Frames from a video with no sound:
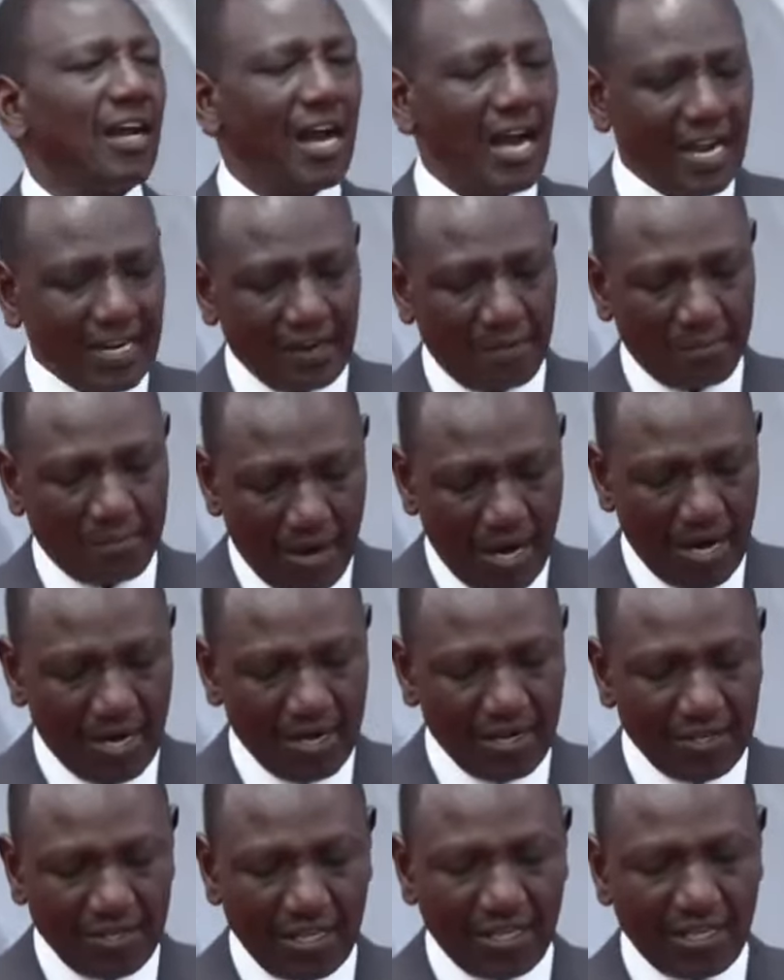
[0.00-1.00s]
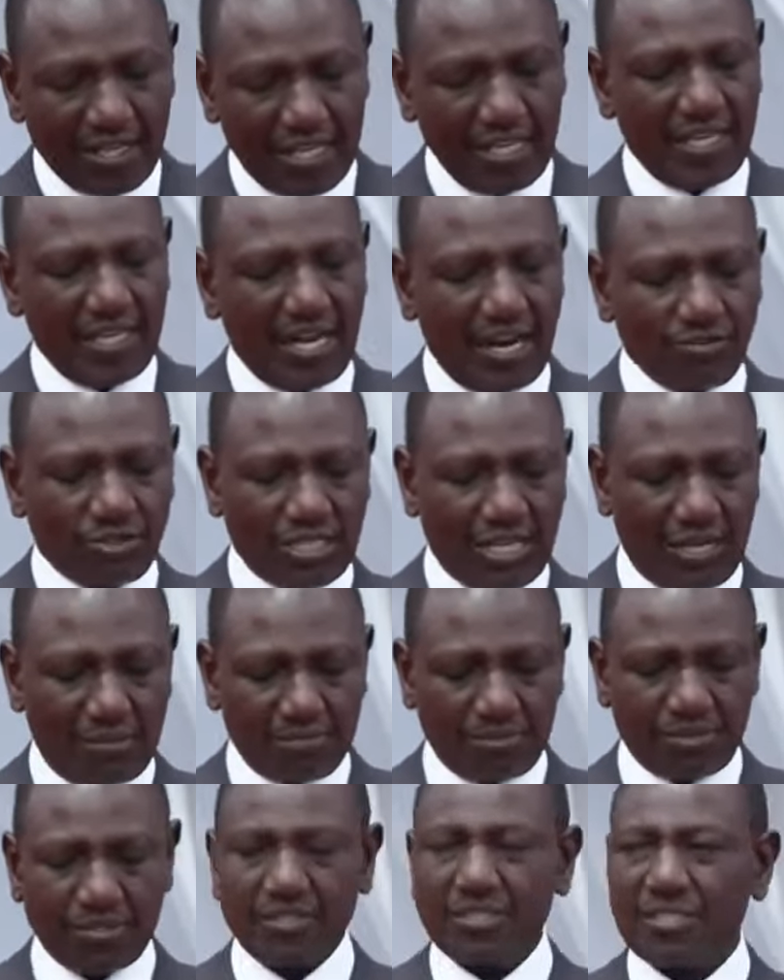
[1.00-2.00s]
are among the key
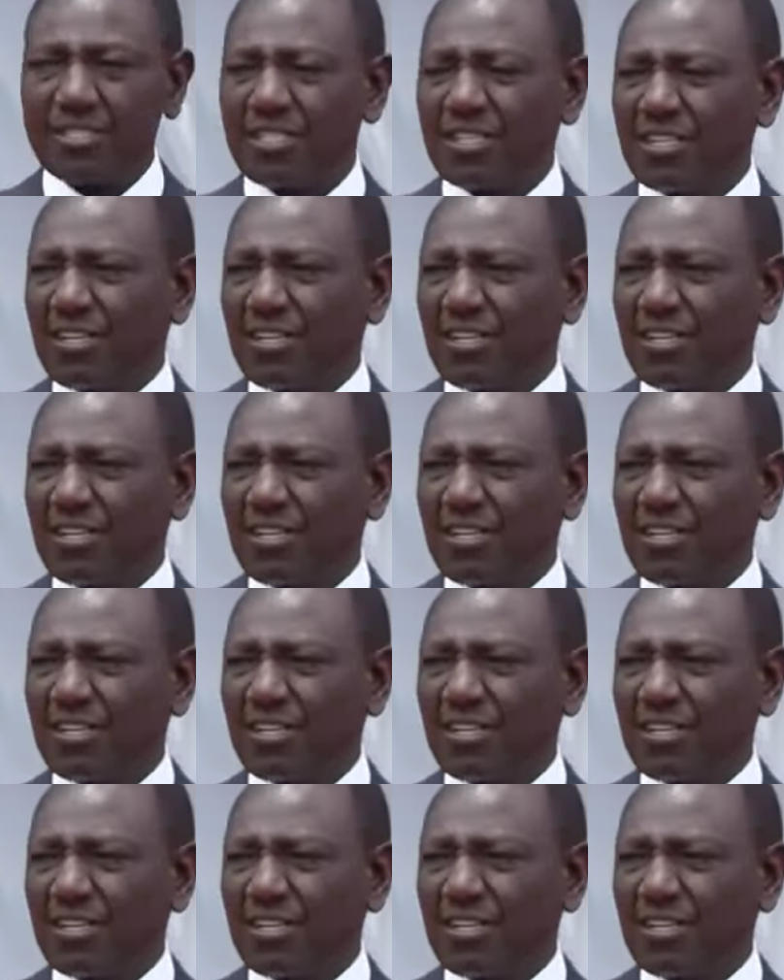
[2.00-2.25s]
outcomes